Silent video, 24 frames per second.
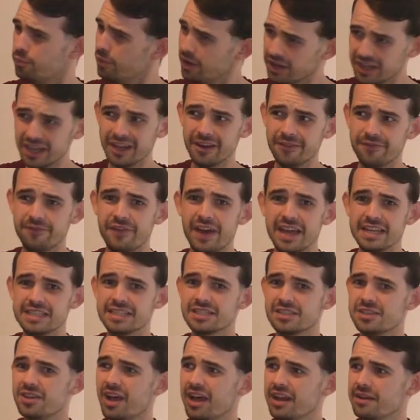What kind of face
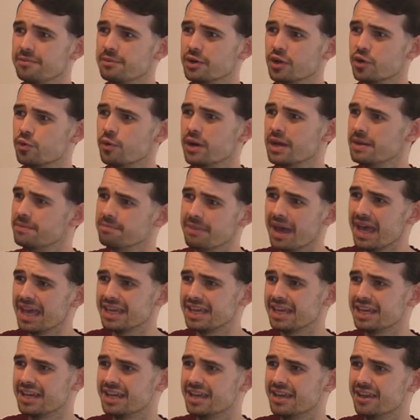is Lightning McQueen
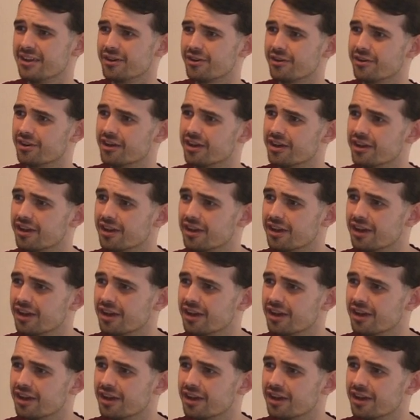making here?